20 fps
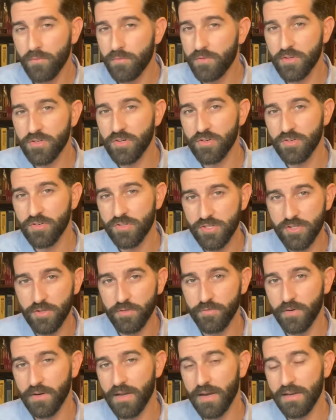the church do
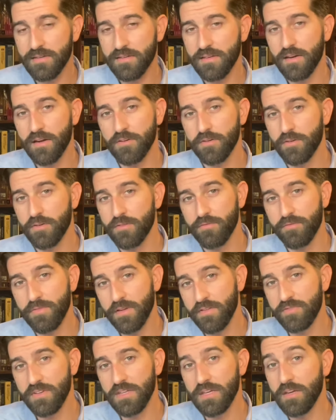for
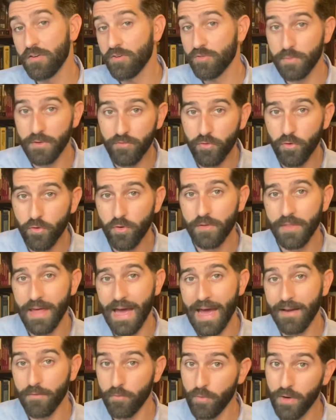1950 years before
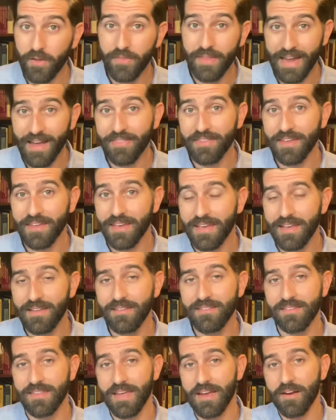that? Well, they had the
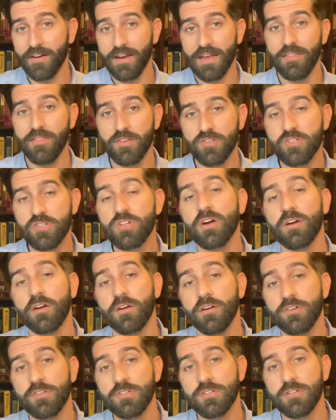kids there in the
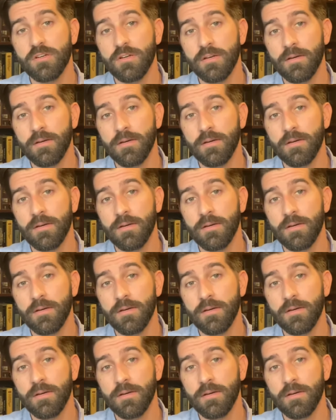church.